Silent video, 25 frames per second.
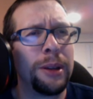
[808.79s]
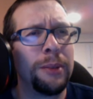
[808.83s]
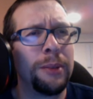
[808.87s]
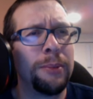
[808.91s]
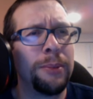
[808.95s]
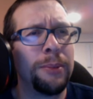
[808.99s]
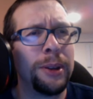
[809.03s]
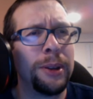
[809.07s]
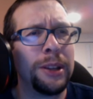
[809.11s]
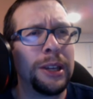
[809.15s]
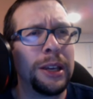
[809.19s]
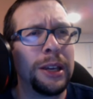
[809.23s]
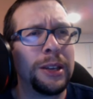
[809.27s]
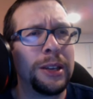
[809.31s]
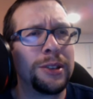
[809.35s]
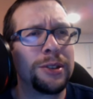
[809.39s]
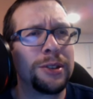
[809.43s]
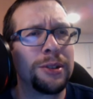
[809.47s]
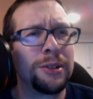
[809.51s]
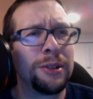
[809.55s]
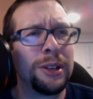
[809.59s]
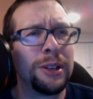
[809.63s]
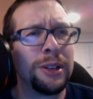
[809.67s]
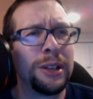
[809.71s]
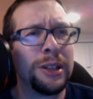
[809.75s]
But the
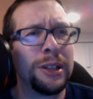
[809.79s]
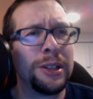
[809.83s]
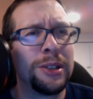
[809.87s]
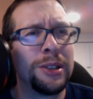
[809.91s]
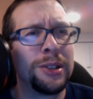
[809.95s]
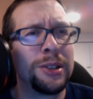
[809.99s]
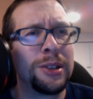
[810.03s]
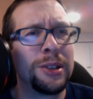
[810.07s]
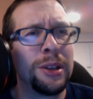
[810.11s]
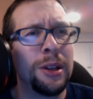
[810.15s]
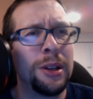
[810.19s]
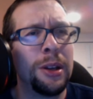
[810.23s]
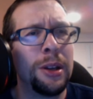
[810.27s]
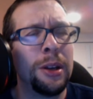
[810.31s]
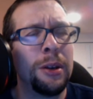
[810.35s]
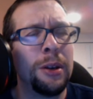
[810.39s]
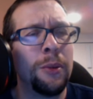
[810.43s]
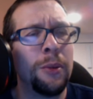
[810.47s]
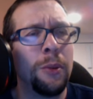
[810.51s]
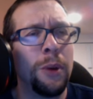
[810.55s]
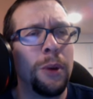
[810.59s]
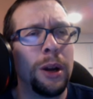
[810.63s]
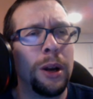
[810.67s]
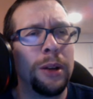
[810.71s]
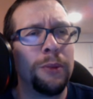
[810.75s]
answer is
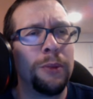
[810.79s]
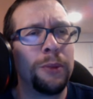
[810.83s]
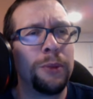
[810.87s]
1,